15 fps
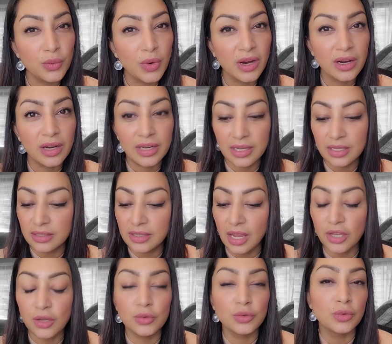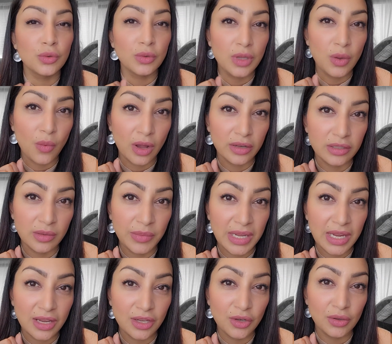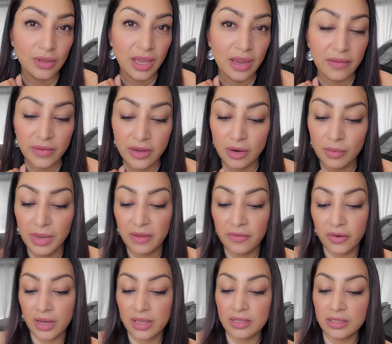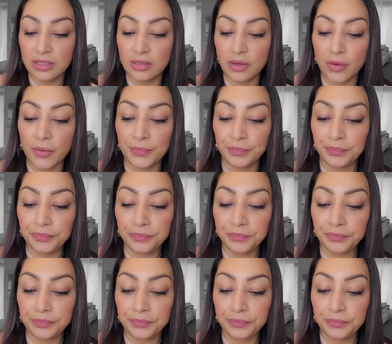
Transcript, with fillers: where it is that you truly want to be in your life here, my friends. So